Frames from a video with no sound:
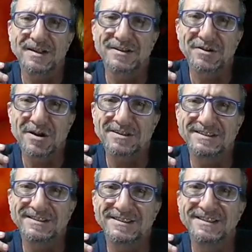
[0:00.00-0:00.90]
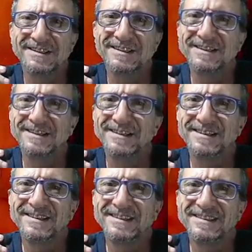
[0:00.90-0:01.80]
Another knot.
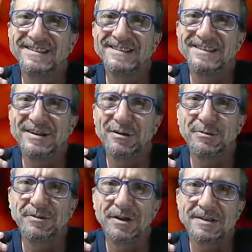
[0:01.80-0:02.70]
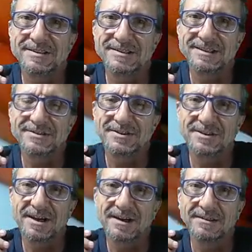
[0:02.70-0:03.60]
Terrible knots, these things to
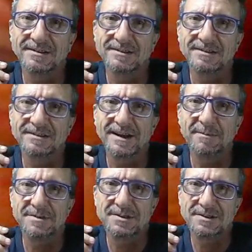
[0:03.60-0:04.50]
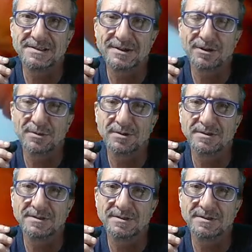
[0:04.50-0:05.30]
tie. Absolutely terrible.